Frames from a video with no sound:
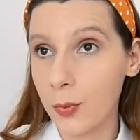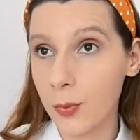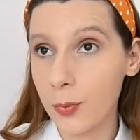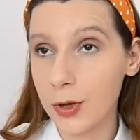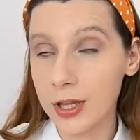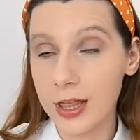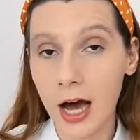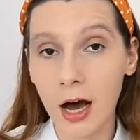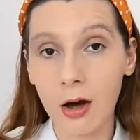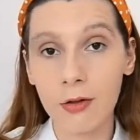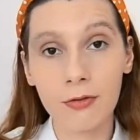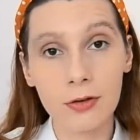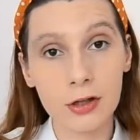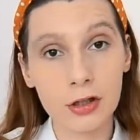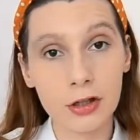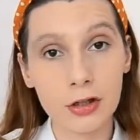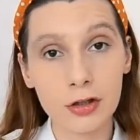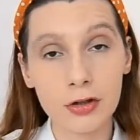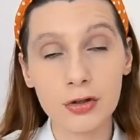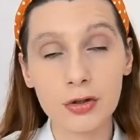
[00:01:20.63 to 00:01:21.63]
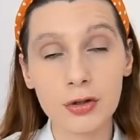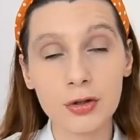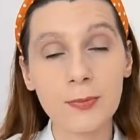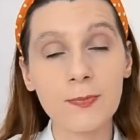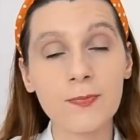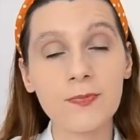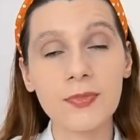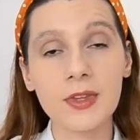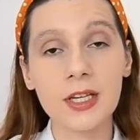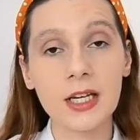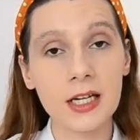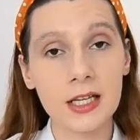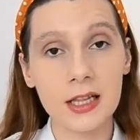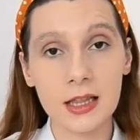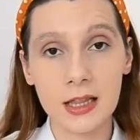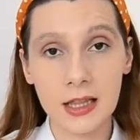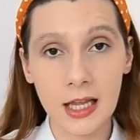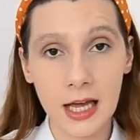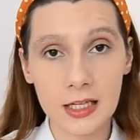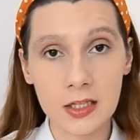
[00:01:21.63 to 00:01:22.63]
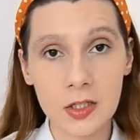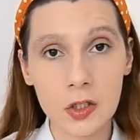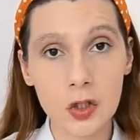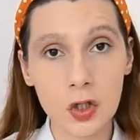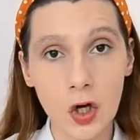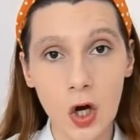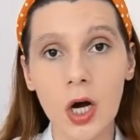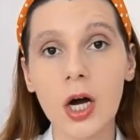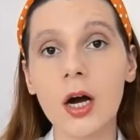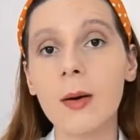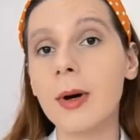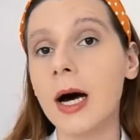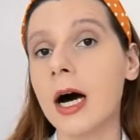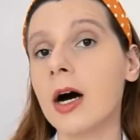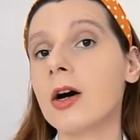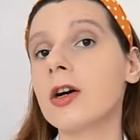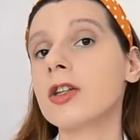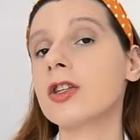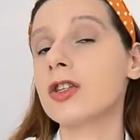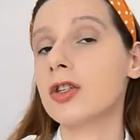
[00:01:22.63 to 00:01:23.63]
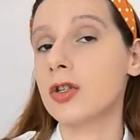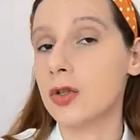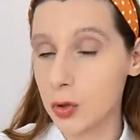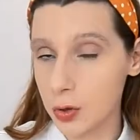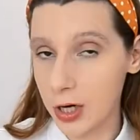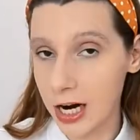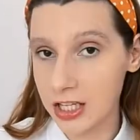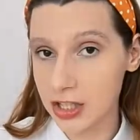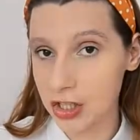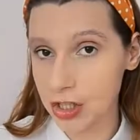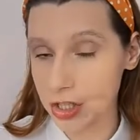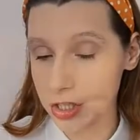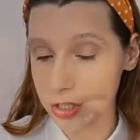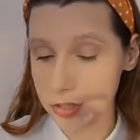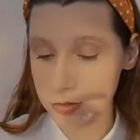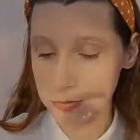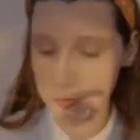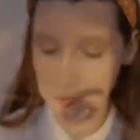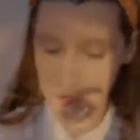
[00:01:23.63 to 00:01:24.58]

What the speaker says: without further ado, let's talk about Ratched.